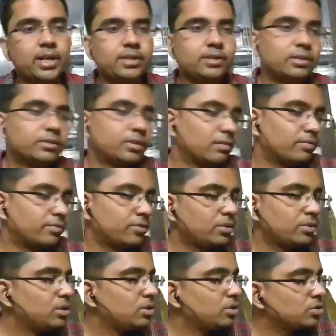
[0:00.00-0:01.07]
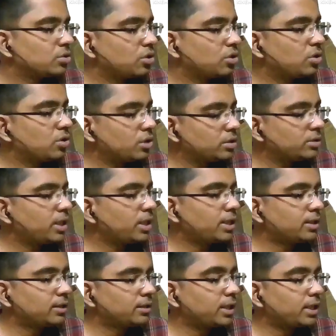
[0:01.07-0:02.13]
years itself. So
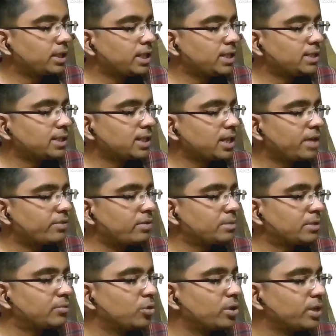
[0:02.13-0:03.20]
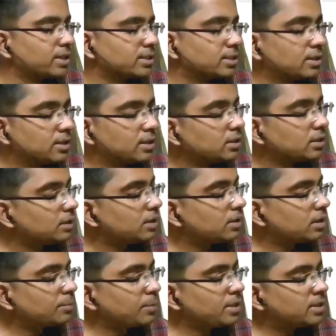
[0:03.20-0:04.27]
that is clear from the wordings.
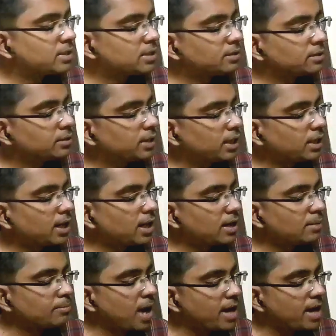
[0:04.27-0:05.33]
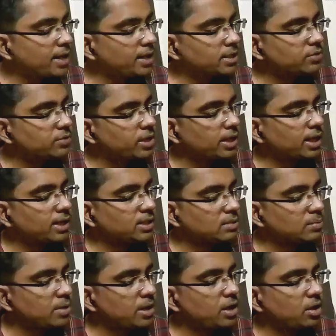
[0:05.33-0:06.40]
That means that her marriage, whether
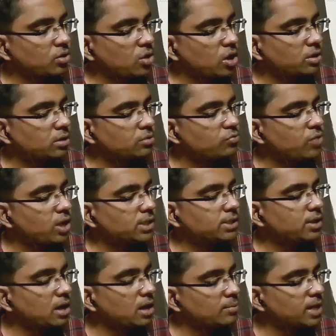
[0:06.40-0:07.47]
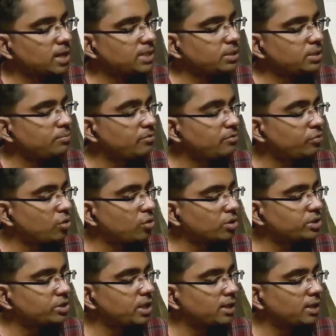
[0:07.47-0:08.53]
consummated or not, was solemnized before
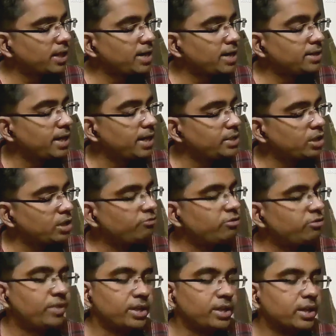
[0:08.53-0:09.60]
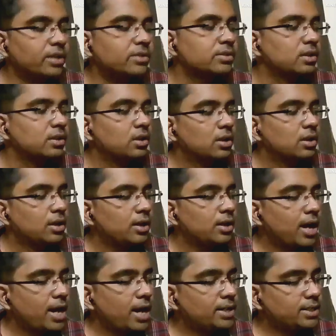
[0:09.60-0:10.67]
she attained the age of 15 years,
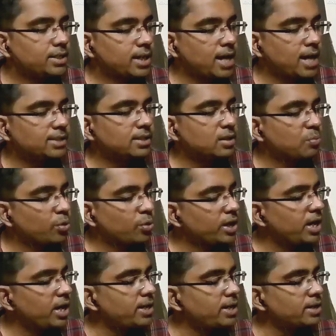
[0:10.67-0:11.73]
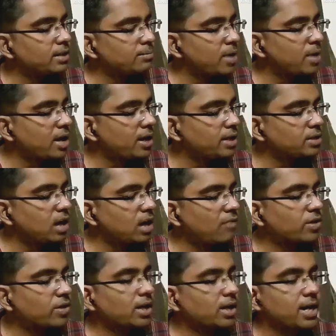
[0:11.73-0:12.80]
and she has repudiated the marriage
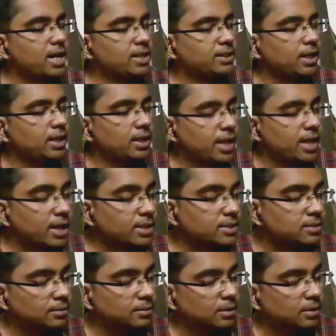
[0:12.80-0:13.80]
after attaining that age,